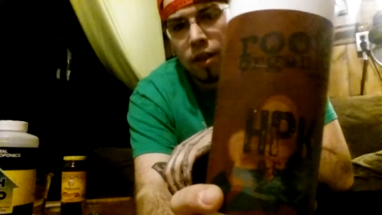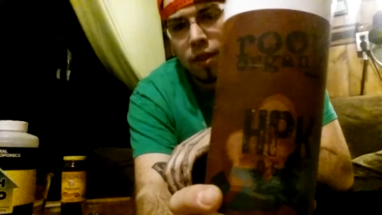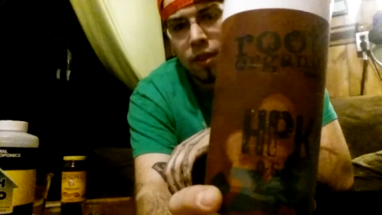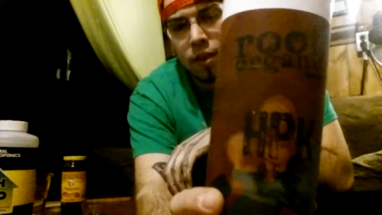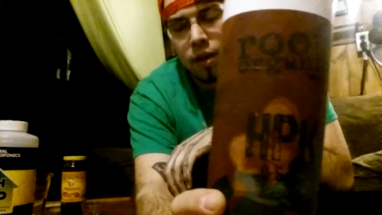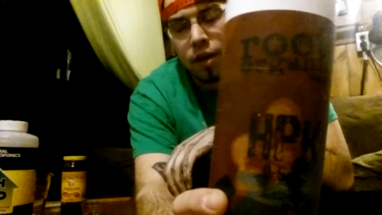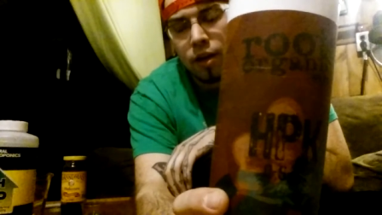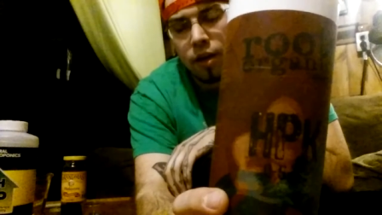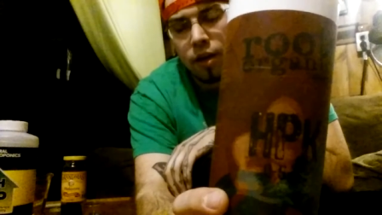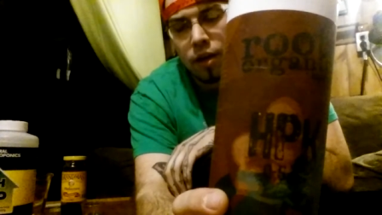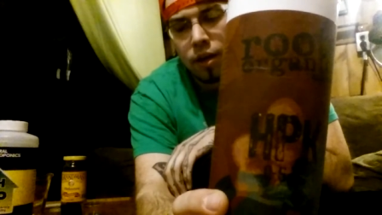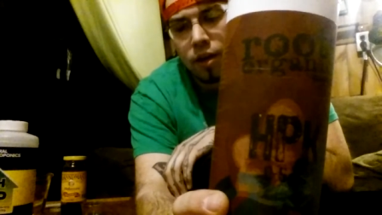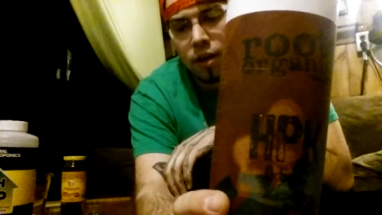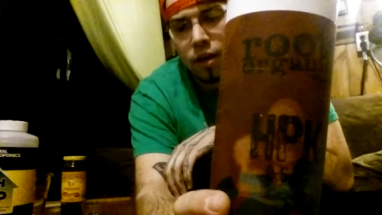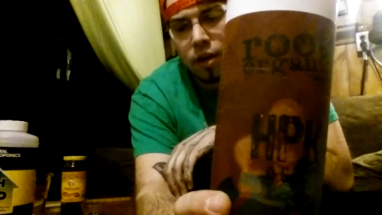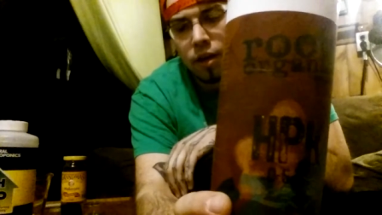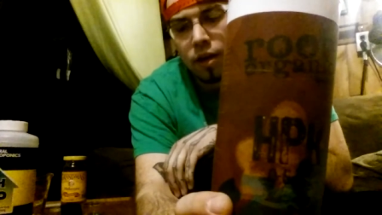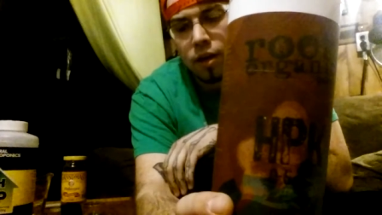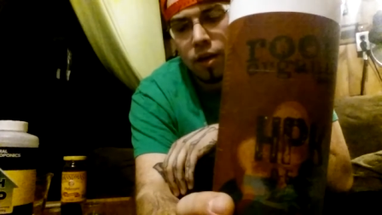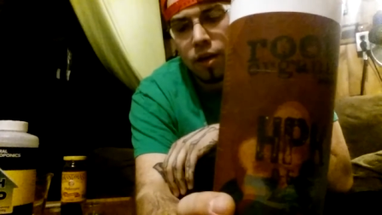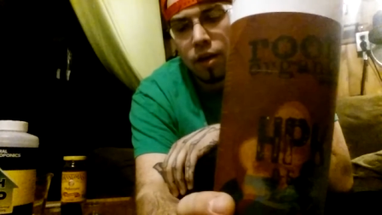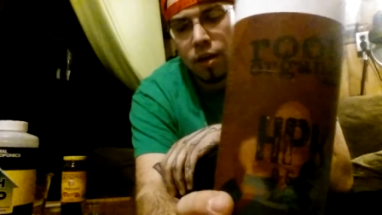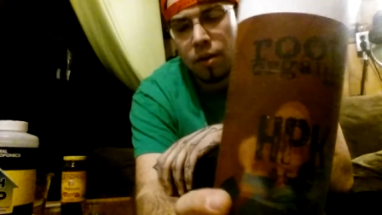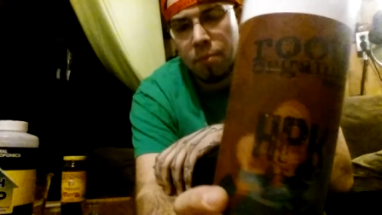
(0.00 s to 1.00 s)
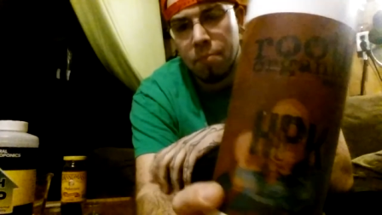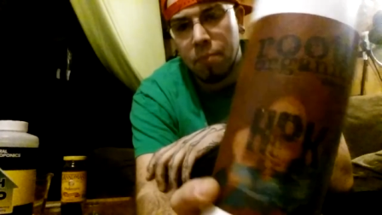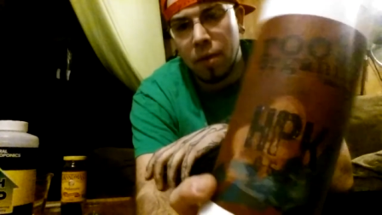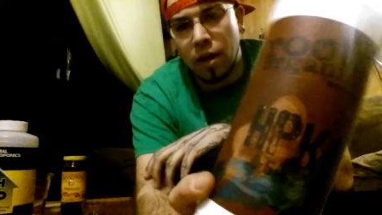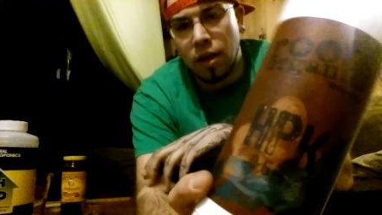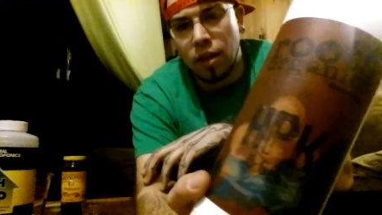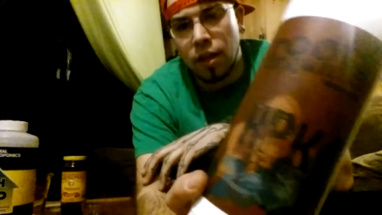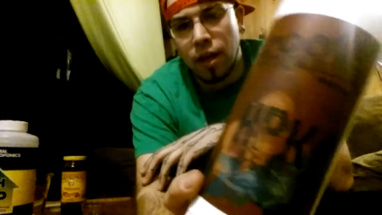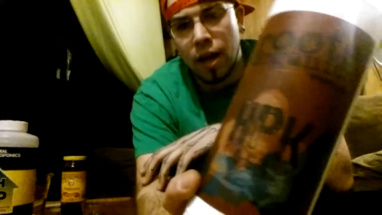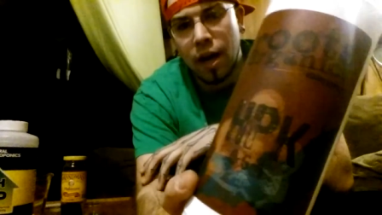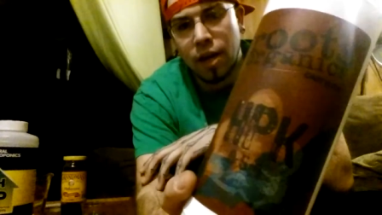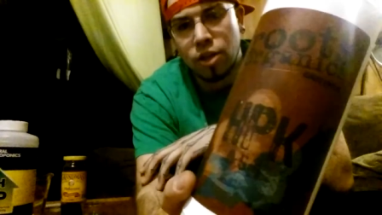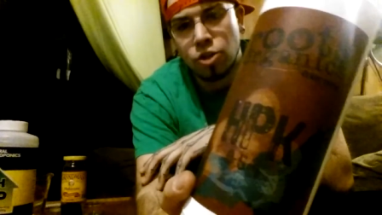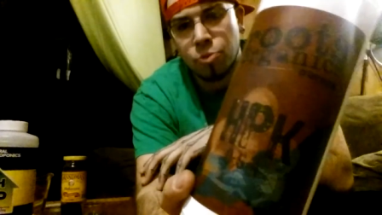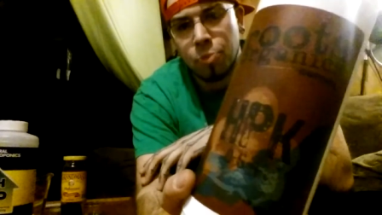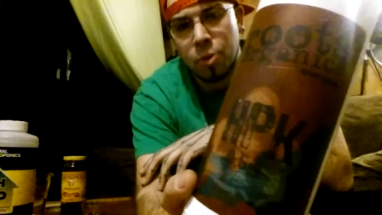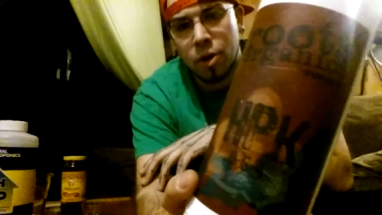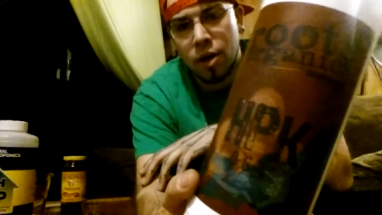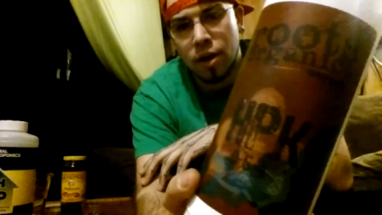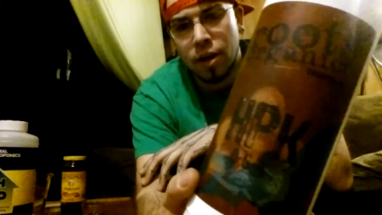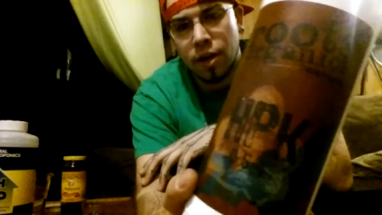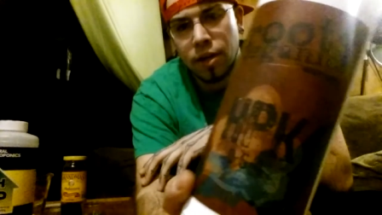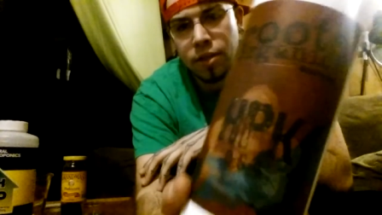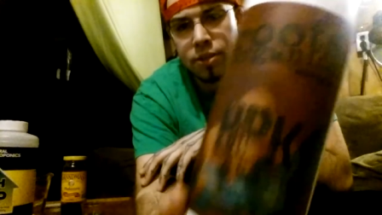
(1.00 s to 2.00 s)
the Mainly
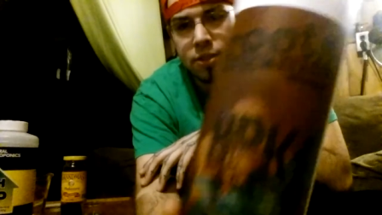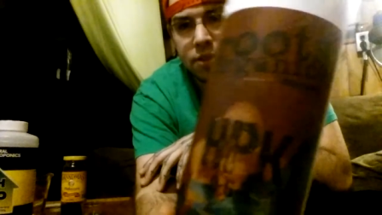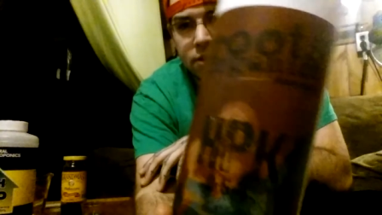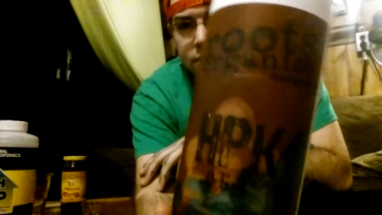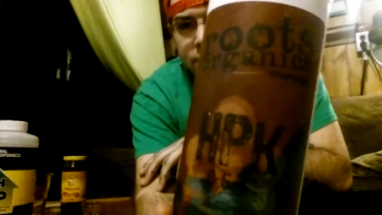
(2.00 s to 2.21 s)
Hydroponics